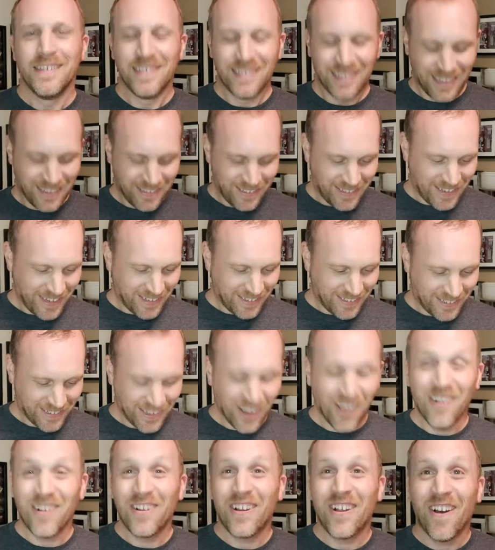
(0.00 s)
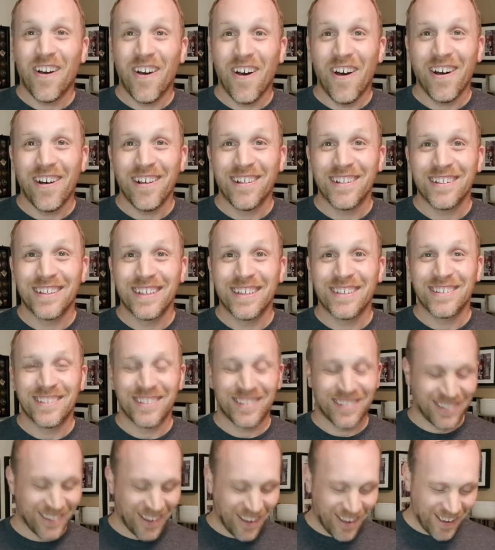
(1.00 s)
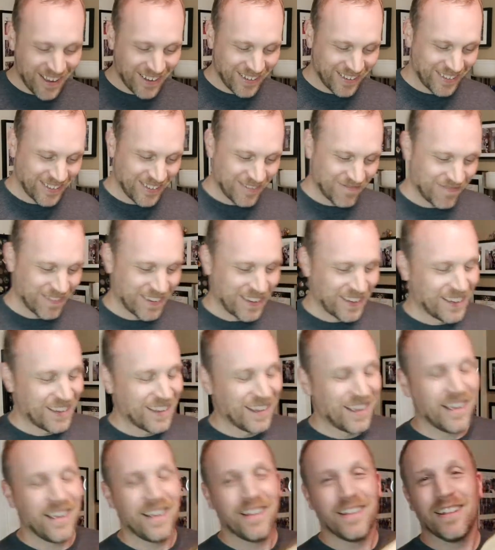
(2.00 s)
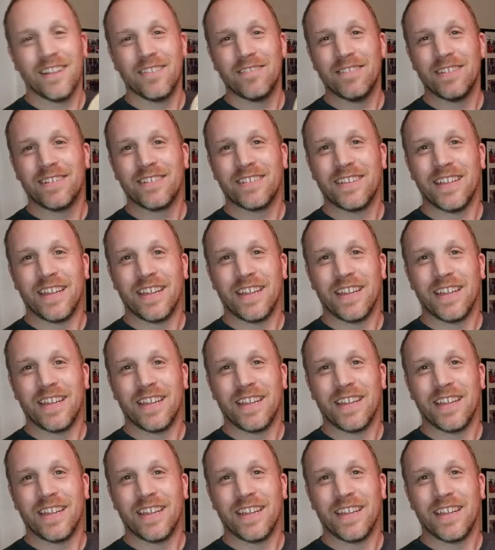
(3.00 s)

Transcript: Isn't that so cool? It's awesome. I love this